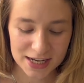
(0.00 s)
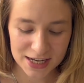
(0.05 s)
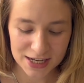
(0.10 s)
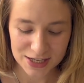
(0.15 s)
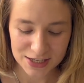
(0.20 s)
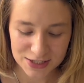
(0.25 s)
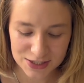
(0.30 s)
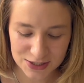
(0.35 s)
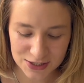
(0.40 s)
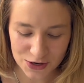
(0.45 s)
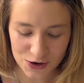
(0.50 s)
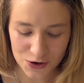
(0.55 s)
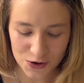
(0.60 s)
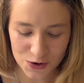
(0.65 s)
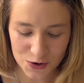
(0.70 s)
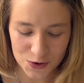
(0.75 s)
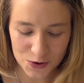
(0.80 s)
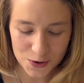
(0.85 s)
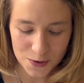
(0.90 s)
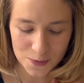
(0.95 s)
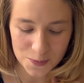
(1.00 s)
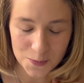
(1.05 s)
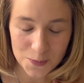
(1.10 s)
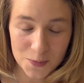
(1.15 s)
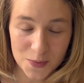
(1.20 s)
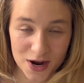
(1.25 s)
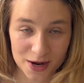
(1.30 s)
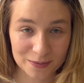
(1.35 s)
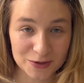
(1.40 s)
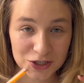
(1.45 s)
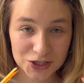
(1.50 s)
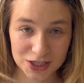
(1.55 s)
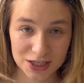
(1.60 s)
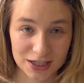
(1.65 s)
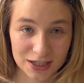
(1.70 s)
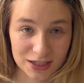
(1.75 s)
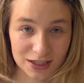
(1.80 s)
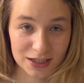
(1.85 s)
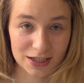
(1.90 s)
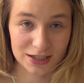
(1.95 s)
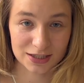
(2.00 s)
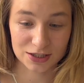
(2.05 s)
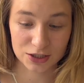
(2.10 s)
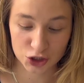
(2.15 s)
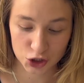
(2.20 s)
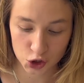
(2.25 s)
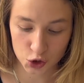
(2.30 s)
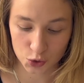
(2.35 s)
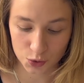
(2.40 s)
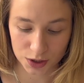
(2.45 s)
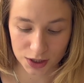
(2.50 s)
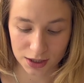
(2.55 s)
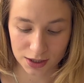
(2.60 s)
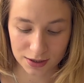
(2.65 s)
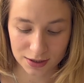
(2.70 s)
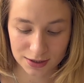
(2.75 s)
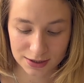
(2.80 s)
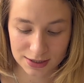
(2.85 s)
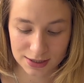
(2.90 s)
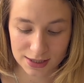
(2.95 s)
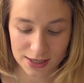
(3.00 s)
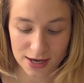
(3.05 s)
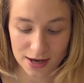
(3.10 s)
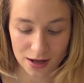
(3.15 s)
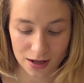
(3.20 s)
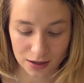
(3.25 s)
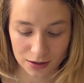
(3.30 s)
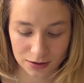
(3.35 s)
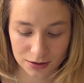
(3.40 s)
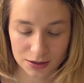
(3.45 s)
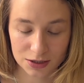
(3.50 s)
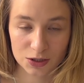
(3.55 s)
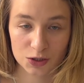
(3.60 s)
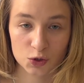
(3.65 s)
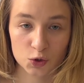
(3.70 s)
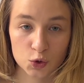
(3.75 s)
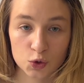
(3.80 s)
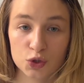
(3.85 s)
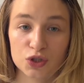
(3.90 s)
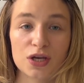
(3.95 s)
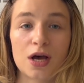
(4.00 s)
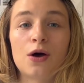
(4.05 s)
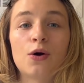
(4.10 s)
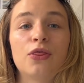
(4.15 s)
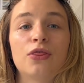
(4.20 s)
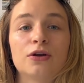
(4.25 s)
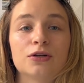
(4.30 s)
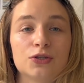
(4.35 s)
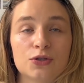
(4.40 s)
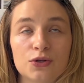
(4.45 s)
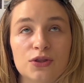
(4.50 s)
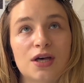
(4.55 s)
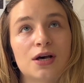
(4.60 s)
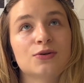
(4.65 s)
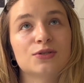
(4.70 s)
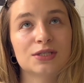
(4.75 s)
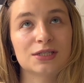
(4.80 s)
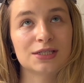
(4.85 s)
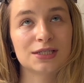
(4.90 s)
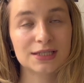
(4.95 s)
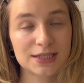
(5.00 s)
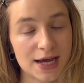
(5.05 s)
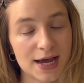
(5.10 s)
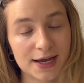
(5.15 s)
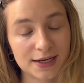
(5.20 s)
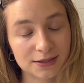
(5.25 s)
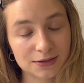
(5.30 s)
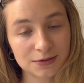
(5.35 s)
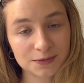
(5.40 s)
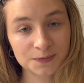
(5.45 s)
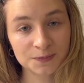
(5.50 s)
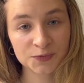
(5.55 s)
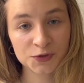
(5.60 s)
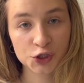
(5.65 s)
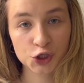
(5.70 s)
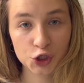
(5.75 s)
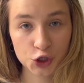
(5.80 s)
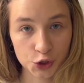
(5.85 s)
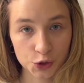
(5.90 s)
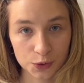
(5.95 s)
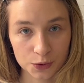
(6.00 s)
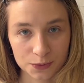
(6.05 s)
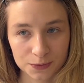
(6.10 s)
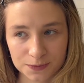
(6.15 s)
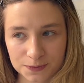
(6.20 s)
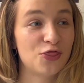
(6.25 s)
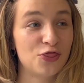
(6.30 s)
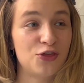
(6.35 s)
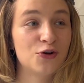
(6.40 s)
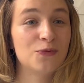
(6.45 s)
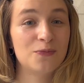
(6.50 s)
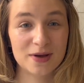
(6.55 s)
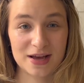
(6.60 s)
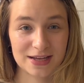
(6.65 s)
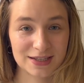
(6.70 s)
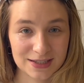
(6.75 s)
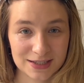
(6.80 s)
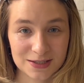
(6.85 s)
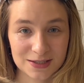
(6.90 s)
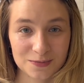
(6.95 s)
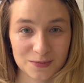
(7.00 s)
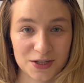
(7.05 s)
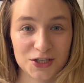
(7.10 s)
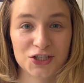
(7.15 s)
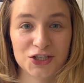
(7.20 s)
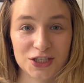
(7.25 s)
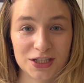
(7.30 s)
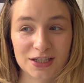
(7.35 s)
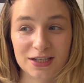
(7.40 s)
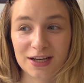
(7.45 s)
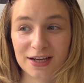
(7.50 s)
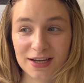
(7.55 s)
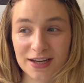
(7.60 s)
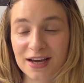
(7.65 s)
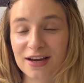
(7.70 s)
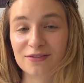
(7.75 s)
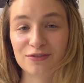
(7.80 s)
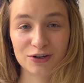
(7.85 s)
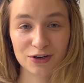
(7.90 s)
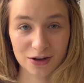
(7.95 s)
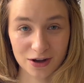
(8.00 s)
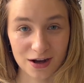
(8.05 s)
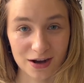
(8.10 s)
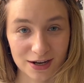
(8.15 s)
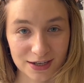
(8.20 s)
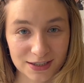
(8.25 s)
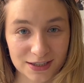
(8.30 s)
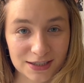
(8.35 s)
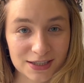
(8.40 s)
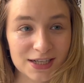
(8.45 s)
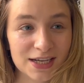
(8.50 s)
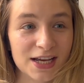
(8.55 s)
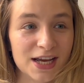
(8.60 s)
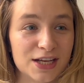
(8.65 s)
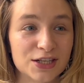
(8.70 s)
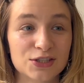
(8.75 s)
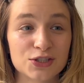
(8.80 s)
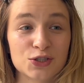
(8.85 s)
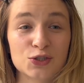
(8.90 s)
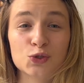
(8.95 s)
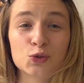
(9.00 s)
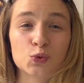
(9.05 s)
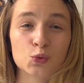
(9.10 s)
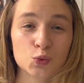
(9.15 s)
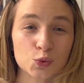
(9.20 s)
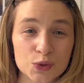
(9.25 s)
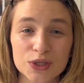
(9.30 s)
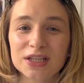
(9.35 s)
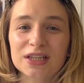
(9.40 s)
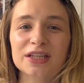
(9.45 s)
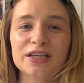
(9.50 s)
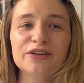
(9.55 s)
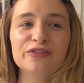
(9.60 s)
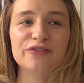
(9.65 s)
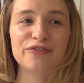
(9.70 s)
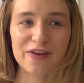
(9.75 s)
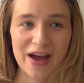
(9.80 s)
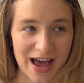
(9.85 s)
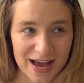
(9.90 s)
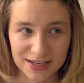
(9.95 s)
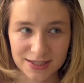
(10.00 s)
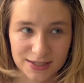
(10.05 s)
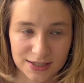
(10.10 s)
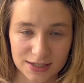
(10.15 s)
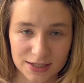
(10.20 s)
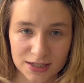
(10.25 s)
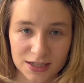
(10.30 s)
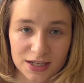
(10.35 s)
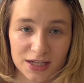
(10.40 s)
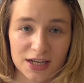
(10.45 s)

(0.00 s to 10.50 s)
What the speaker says: So my machine is a JUKI TL 2010 Q, the best machine I ever got. It's really fast.